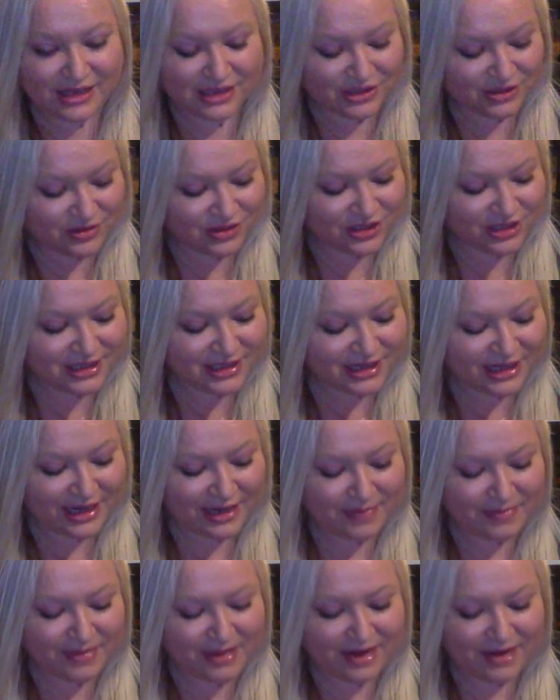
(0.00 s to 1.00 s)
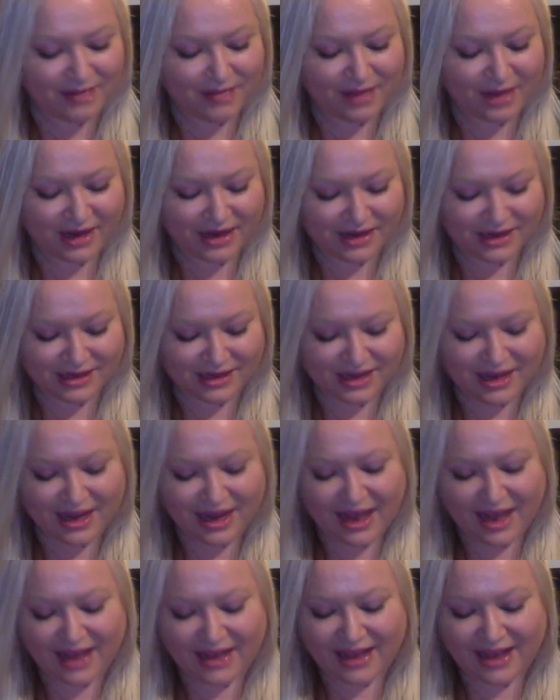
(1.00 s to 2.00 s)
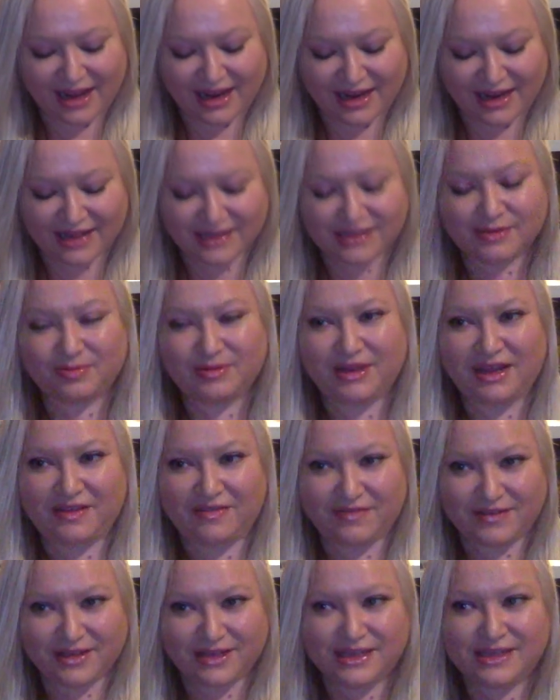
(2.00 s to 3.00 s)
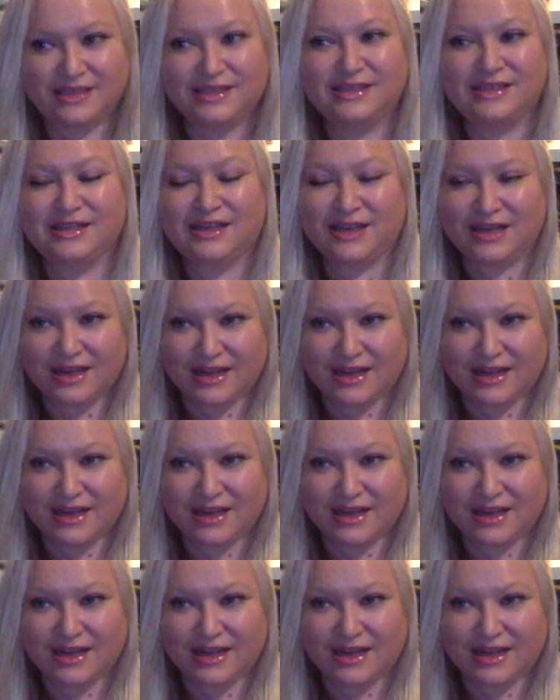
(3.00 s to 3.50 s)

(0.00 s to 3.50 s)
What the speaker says: So just keep that in mind. And getting into playfulness